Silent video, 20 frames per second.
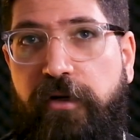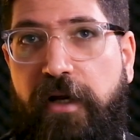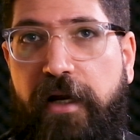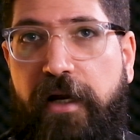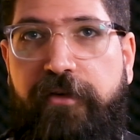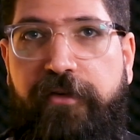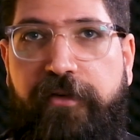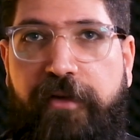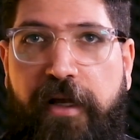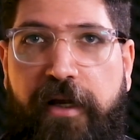
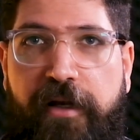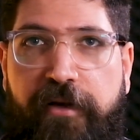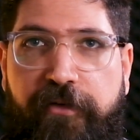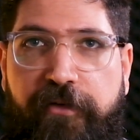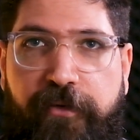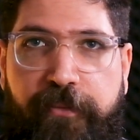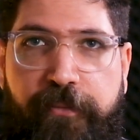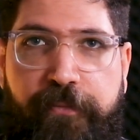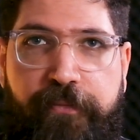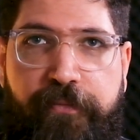United
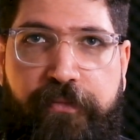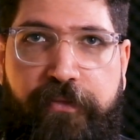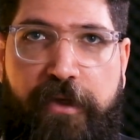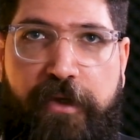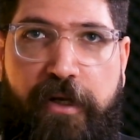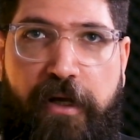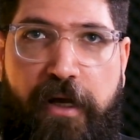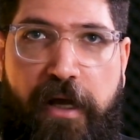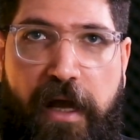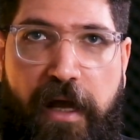States
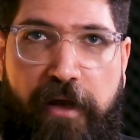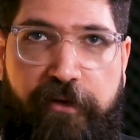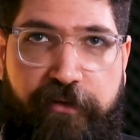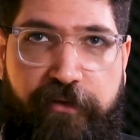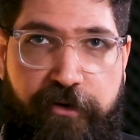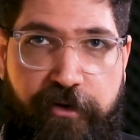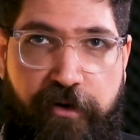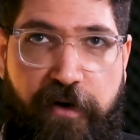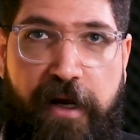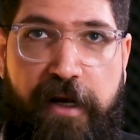
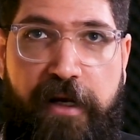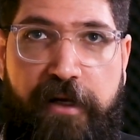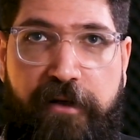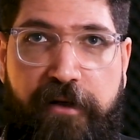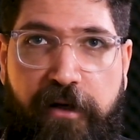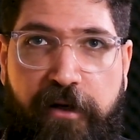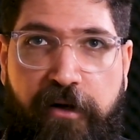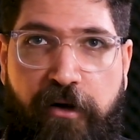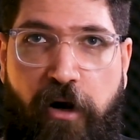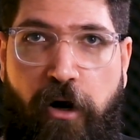has
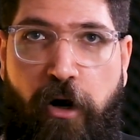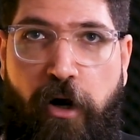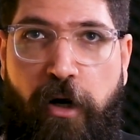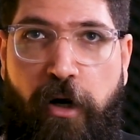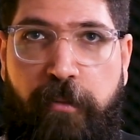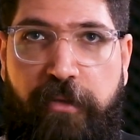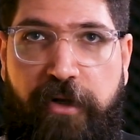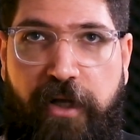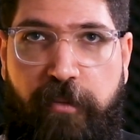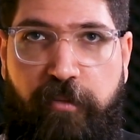trained and
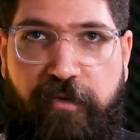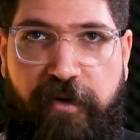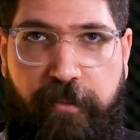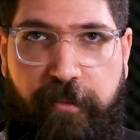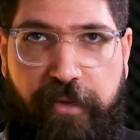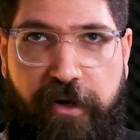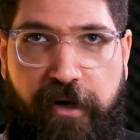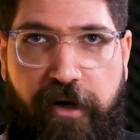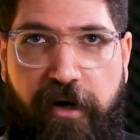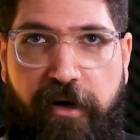armed and
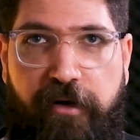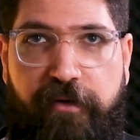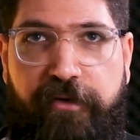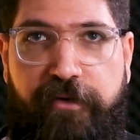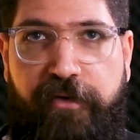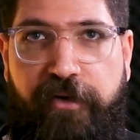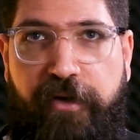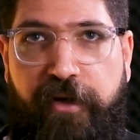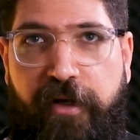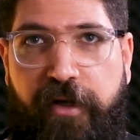
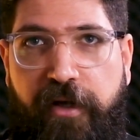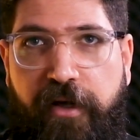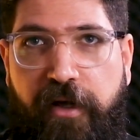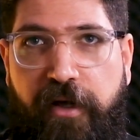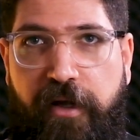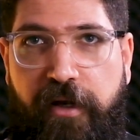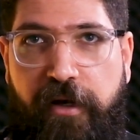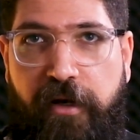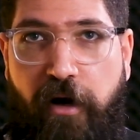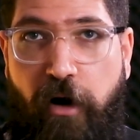prepared
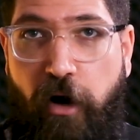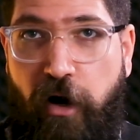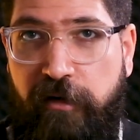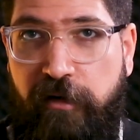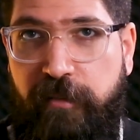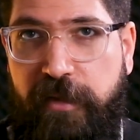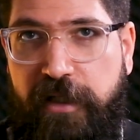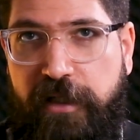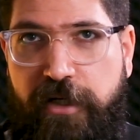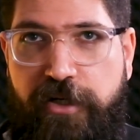an
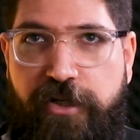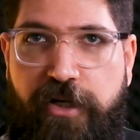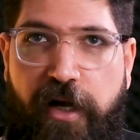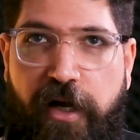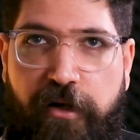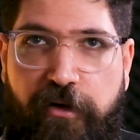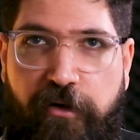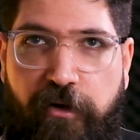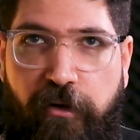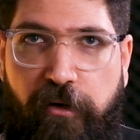armed
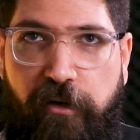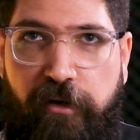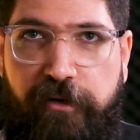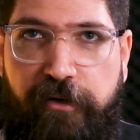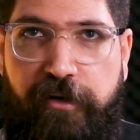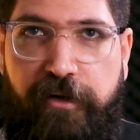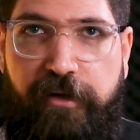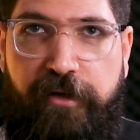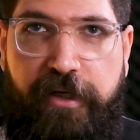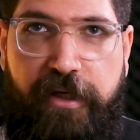militia
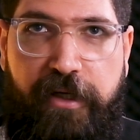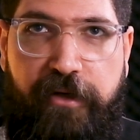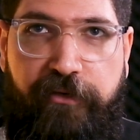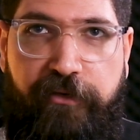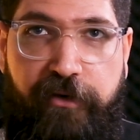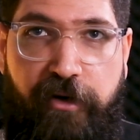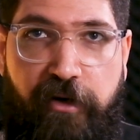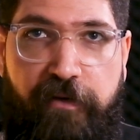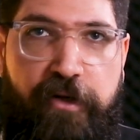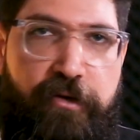called the
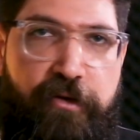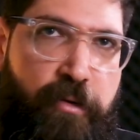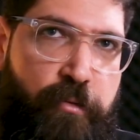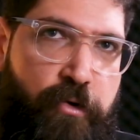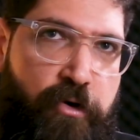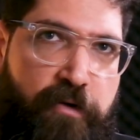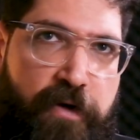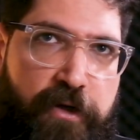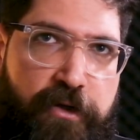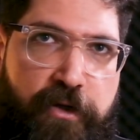Syrian
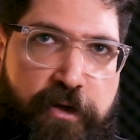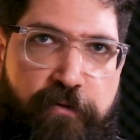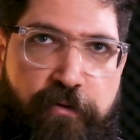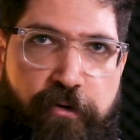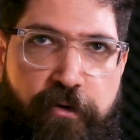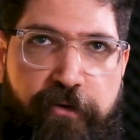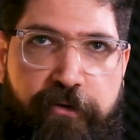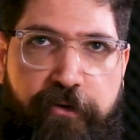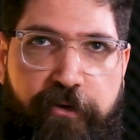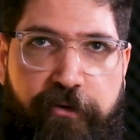Democratic
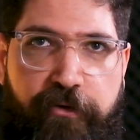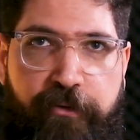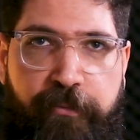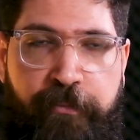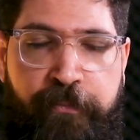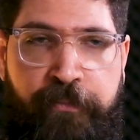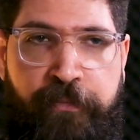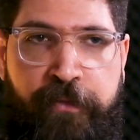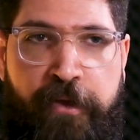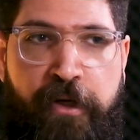Forces,
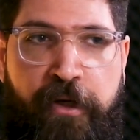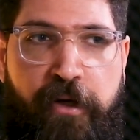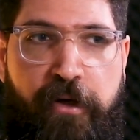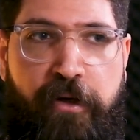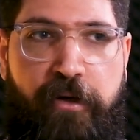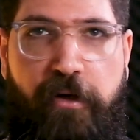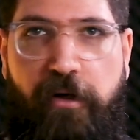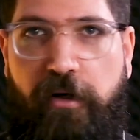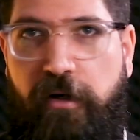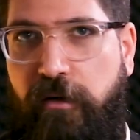
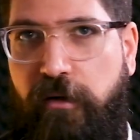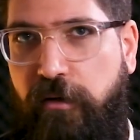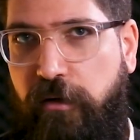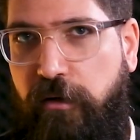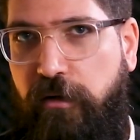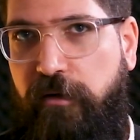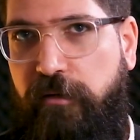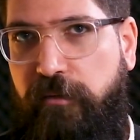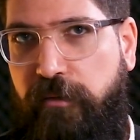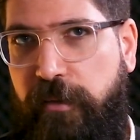
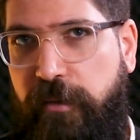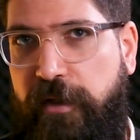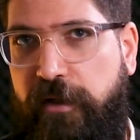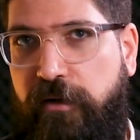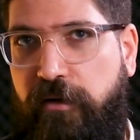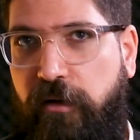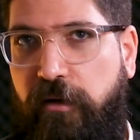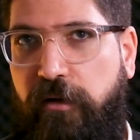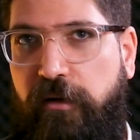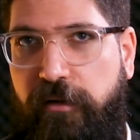or we will
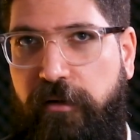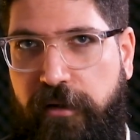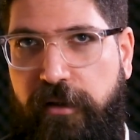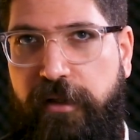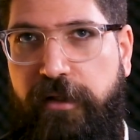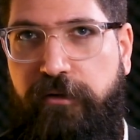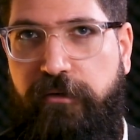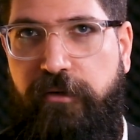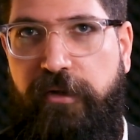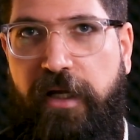call
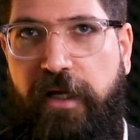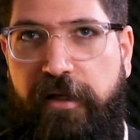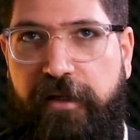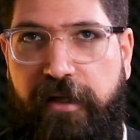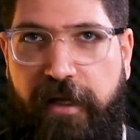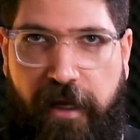it today the